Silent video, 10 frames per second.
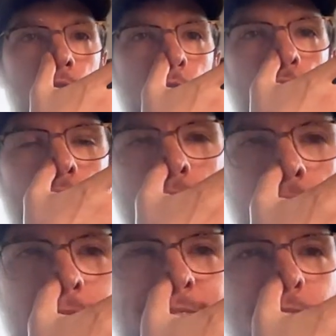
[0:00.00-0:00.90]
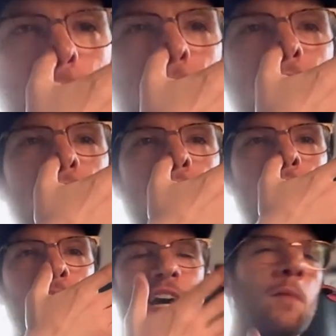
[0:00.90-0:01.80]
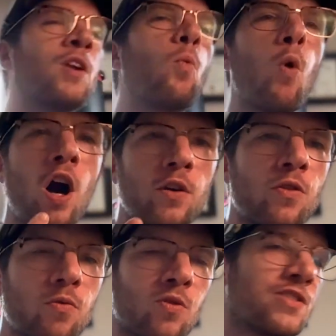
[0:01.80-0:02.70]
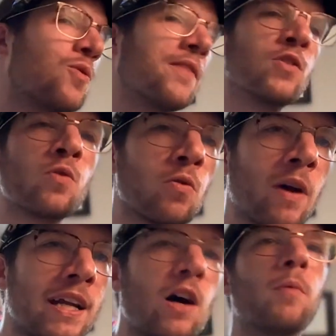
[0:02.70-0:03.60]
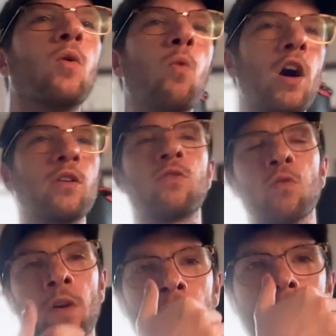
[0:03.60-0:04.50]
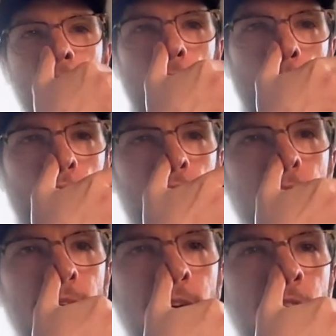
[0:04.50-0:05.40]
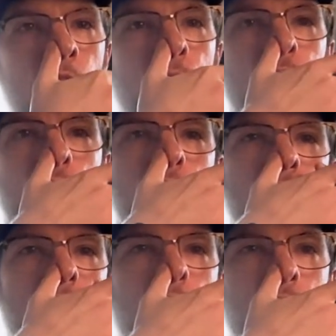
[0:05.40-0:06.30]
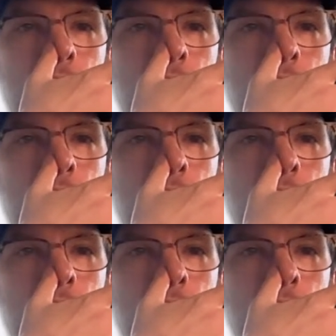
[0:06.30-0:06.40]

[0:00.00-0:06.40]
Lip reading: You're going to take a deep inhale, and I'm going to walk you through this. You don't have to do it right now. I'm going to walk you through it. But we're going to inhale through this nose.